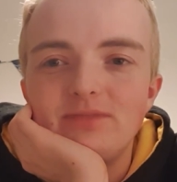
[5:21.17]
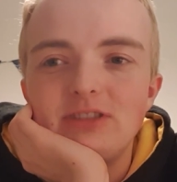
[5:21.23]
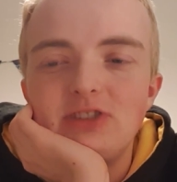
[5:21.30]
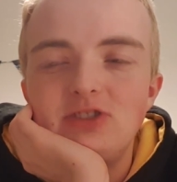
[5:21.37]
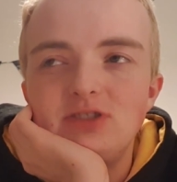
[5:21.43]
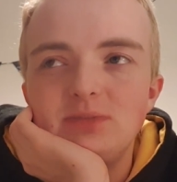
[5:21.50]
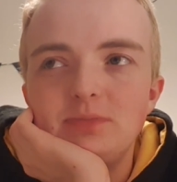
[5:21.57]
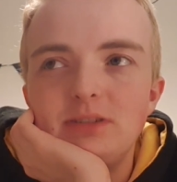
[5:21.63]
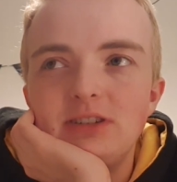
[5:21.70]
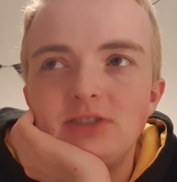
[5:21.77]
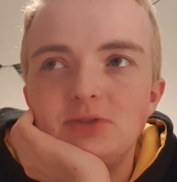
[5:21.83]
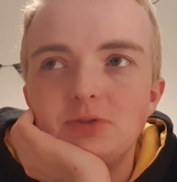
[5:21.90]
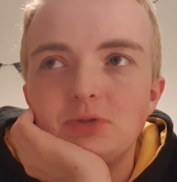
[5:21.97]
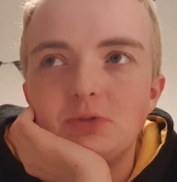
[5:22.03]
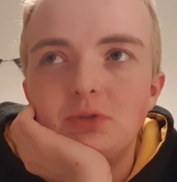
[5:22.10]
Just because
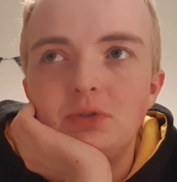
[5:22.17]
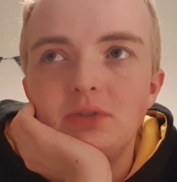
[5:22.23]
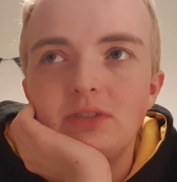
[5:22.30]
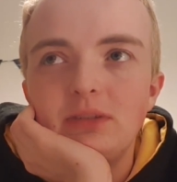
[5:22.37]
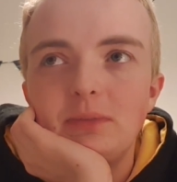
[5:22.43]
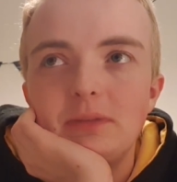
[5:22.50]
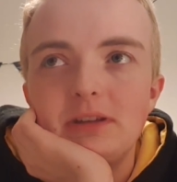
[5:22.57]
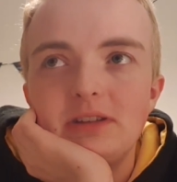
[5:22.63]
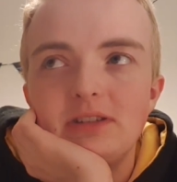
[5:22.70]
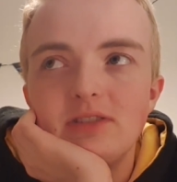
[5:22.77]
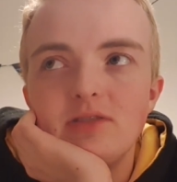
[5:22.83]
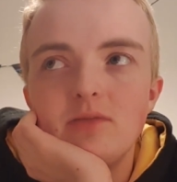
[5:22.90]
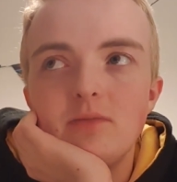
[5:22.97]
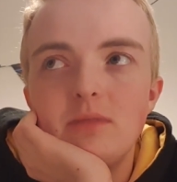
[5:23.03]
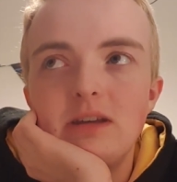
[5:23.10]
you're taught something
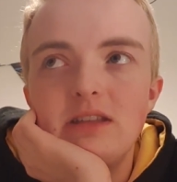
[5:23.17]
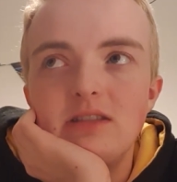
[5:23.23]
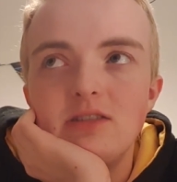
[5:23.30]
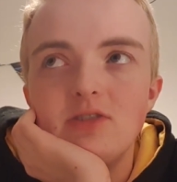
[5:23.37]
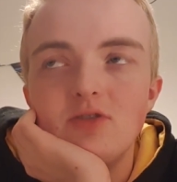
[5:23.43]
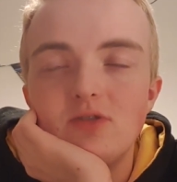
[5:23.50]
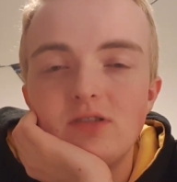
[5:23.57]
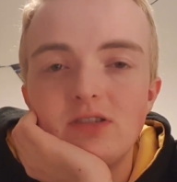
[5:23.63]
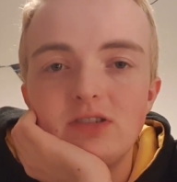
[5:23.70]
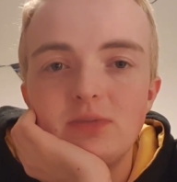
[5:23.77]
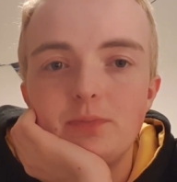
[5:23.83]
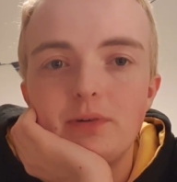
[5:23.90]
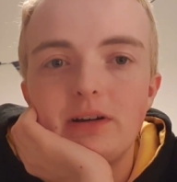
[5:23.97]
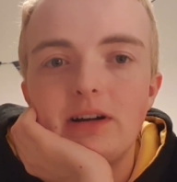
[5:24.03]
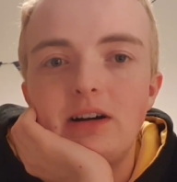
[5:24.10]
doesn't mean that you're going to
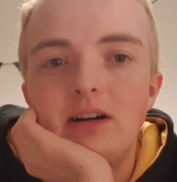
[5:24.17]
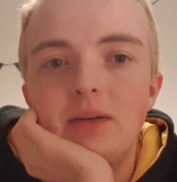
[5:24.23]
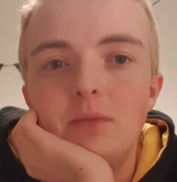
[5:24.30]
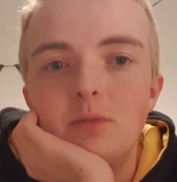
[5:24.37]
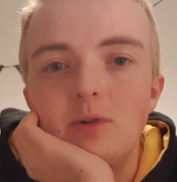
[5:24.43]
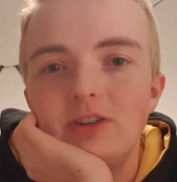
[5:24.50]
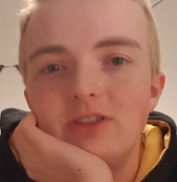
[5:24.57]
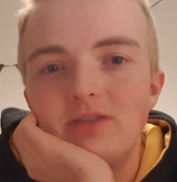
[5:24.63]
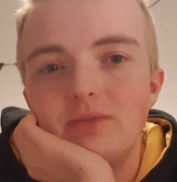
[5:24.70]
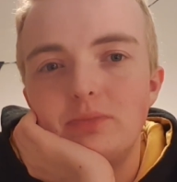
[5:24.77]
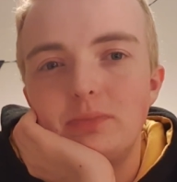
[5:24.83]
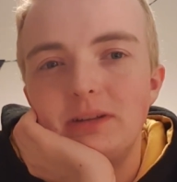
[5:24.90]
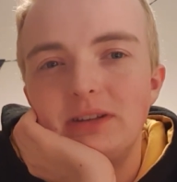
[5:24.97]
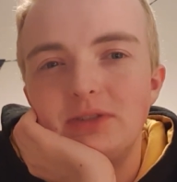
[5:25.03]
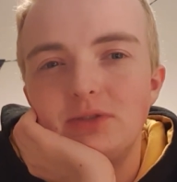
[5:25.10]
become what
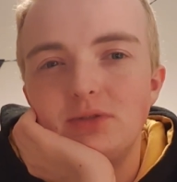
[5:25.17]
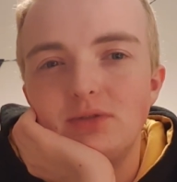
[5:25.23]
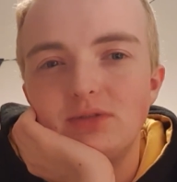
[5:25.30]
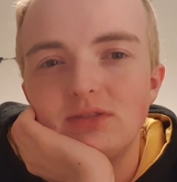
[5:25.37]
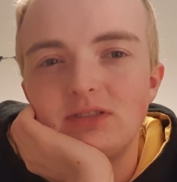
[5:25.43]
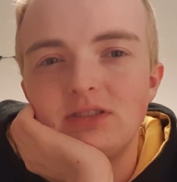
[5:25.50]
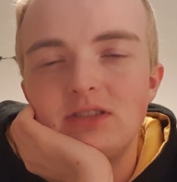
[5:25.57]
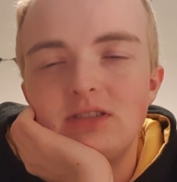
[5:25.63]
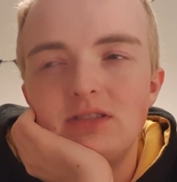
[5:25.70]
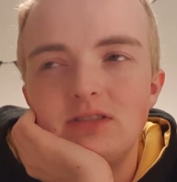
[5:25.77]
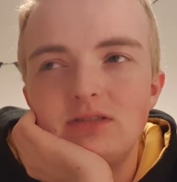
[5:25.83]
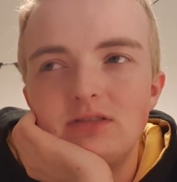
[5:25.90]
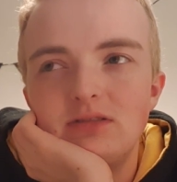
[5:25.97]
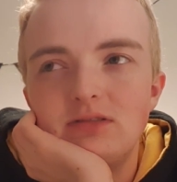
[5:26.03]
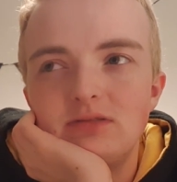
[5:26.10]
you've been taught.
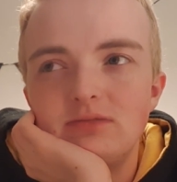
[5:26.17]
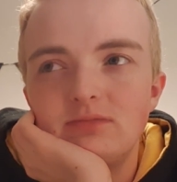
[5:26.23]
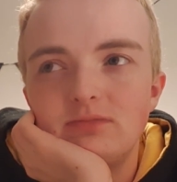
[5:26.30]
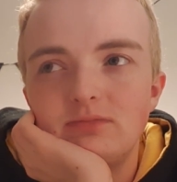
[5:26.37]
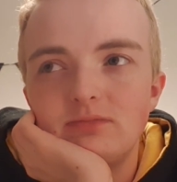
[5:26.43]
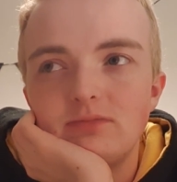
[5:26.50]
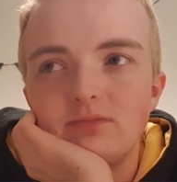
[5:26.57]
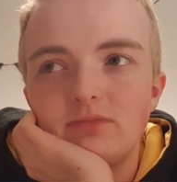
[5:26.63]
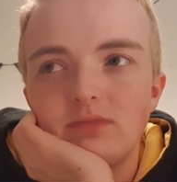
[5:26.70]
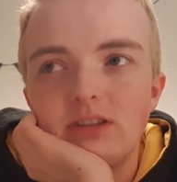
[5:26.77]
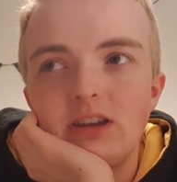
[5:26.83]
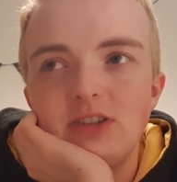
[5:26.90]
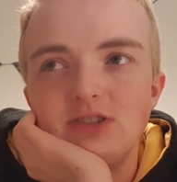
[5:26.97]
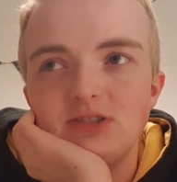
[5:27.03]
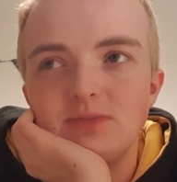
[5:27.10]

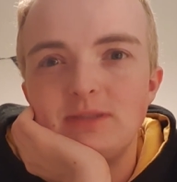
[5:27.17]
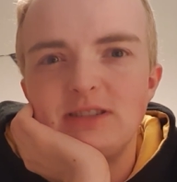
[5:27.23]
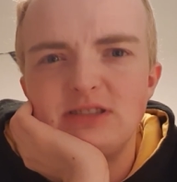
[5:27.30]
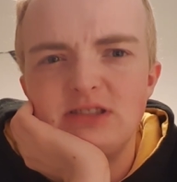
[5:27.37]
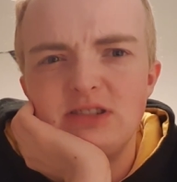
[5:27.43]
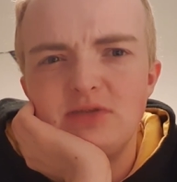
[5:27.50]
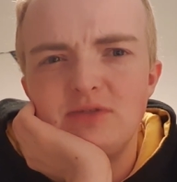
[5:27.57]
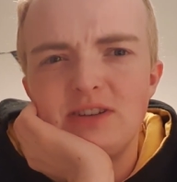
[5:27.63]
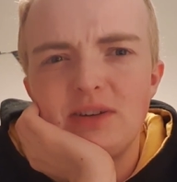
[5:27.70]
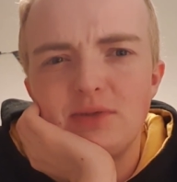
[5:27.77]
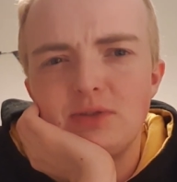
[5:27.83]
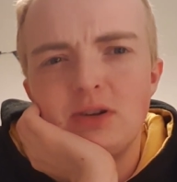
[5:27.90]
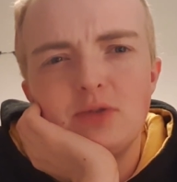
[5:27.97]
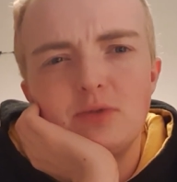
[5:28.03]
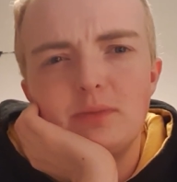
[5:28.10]
It just means that you now
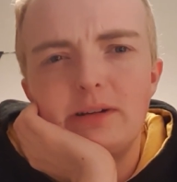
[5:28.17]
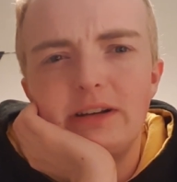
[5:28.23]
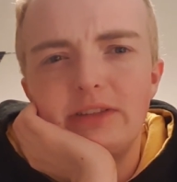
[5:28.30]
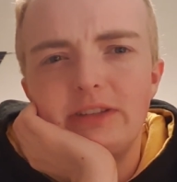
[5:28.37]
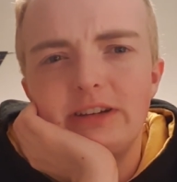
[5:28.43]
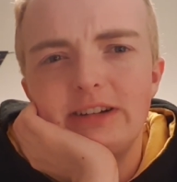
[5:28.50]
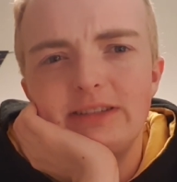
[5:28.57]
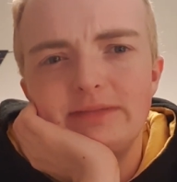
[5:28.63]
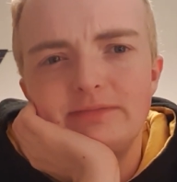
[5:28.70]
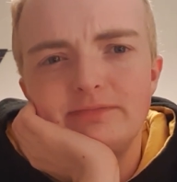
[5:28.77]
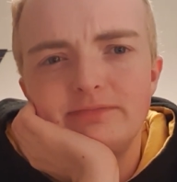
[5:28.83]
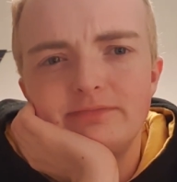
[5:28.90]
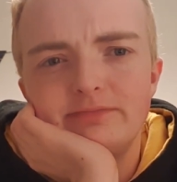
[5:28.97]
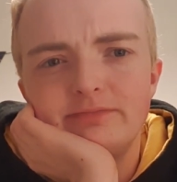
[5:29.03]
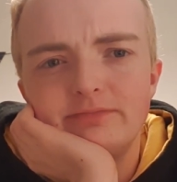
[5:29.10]
know about that.
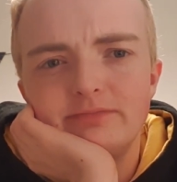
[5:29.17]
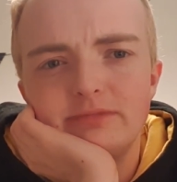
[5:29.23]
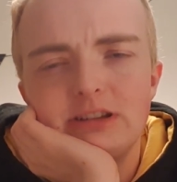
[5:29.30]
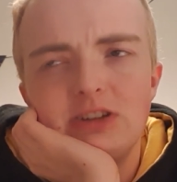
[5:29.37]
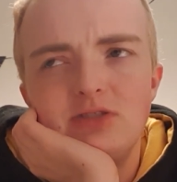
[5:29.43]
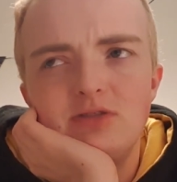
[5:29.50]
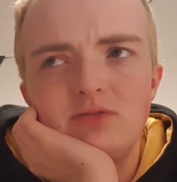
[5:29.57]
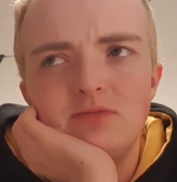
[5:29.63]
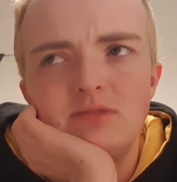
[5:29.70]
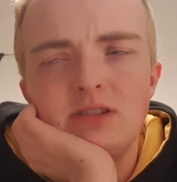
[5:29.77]
And,